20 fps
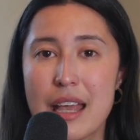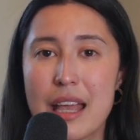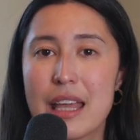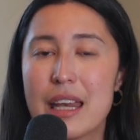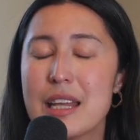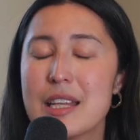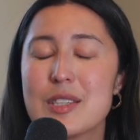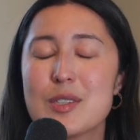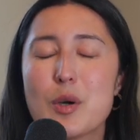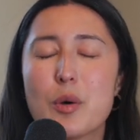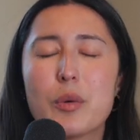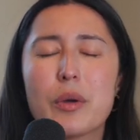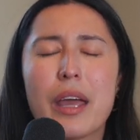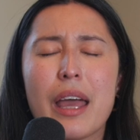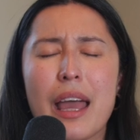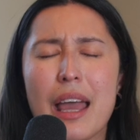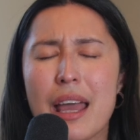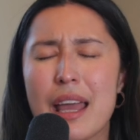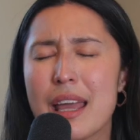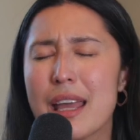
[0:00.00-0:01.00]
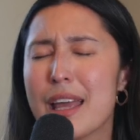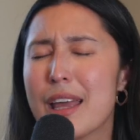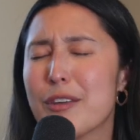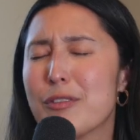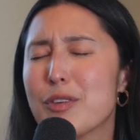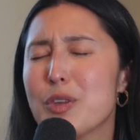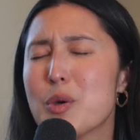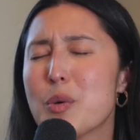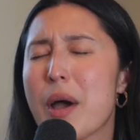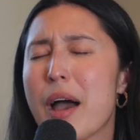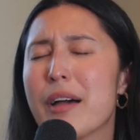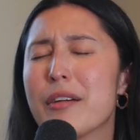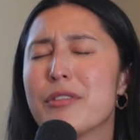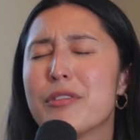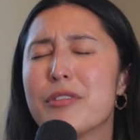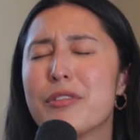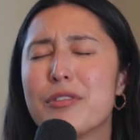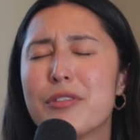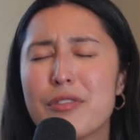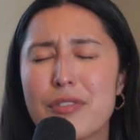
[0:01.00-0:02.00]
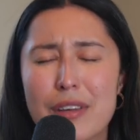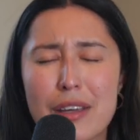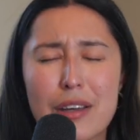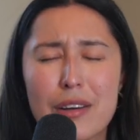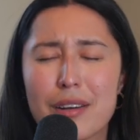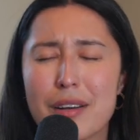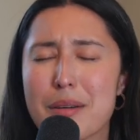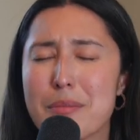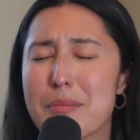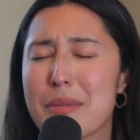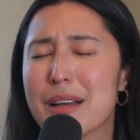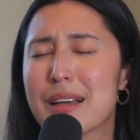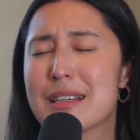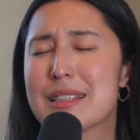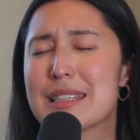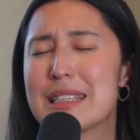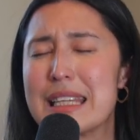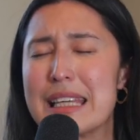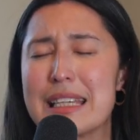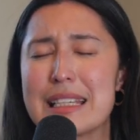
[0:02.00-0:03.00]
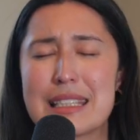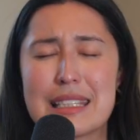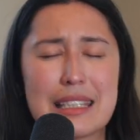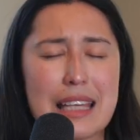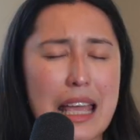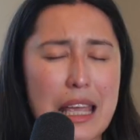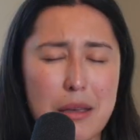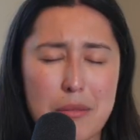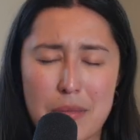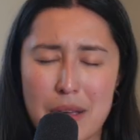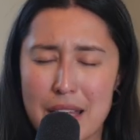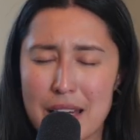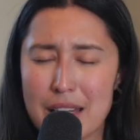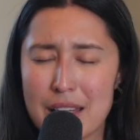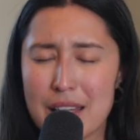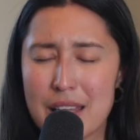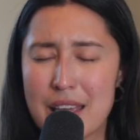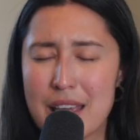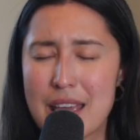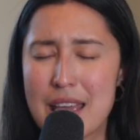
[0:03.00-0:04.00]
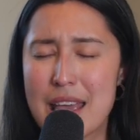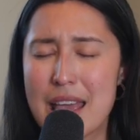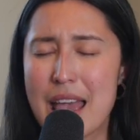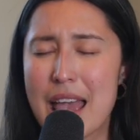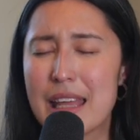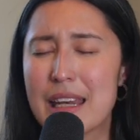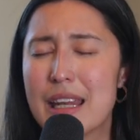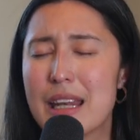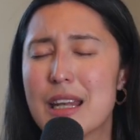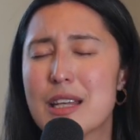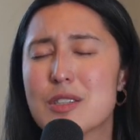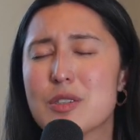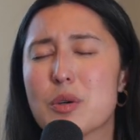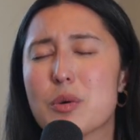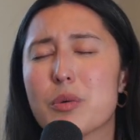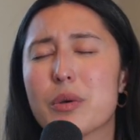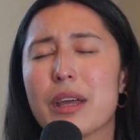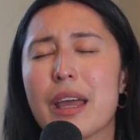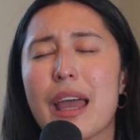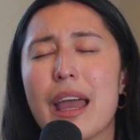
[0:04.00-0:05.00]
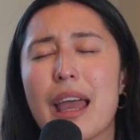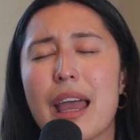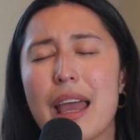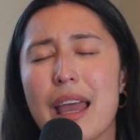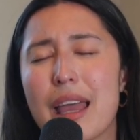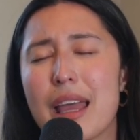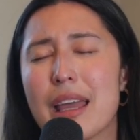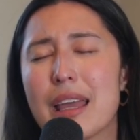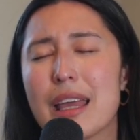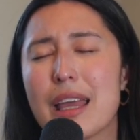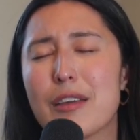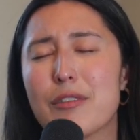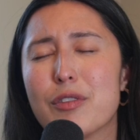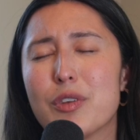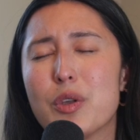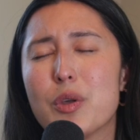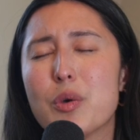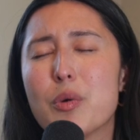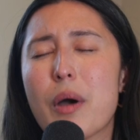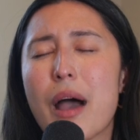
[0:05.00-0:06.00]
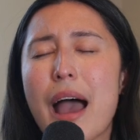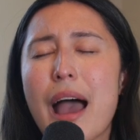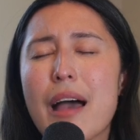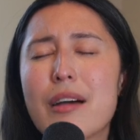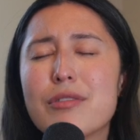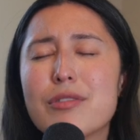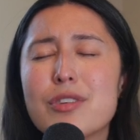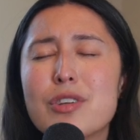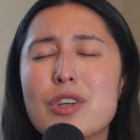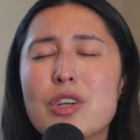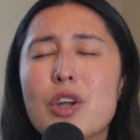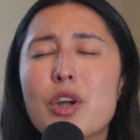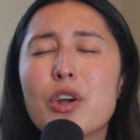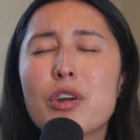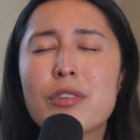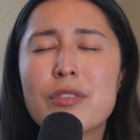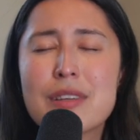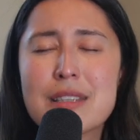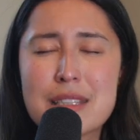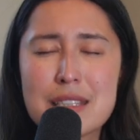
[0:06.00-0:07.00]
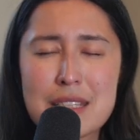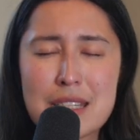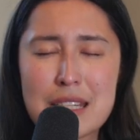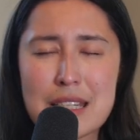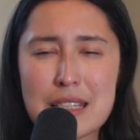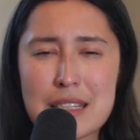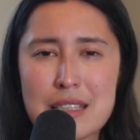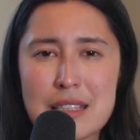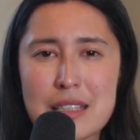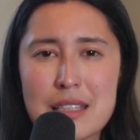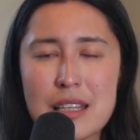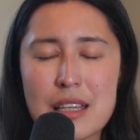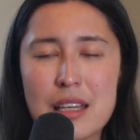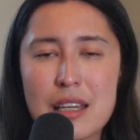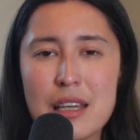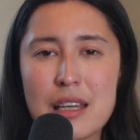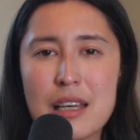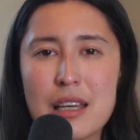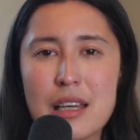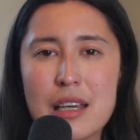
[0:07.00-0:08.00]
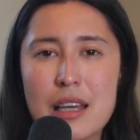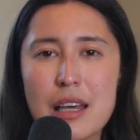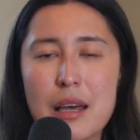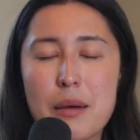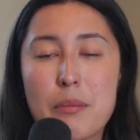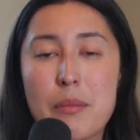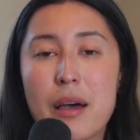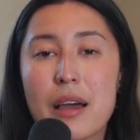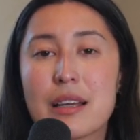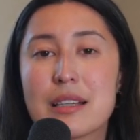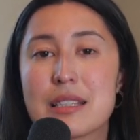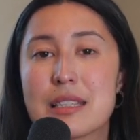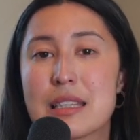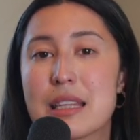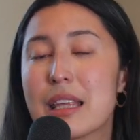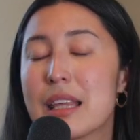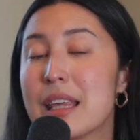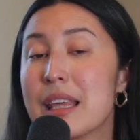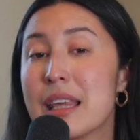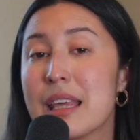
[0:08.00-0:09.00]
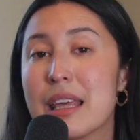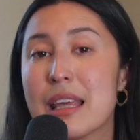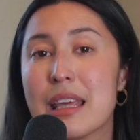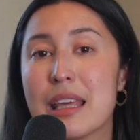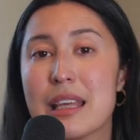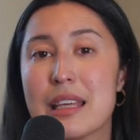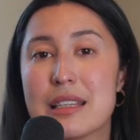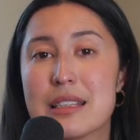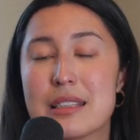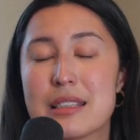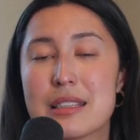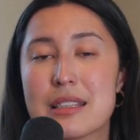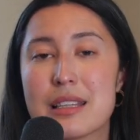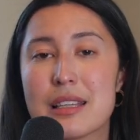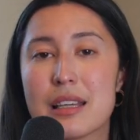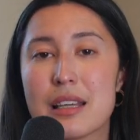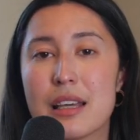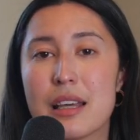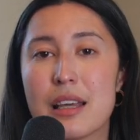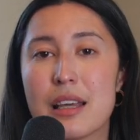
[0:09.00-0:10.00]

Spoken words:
It is okay if you have fear amongst the excitement. And it is okay if you have nervousness amongst the ease.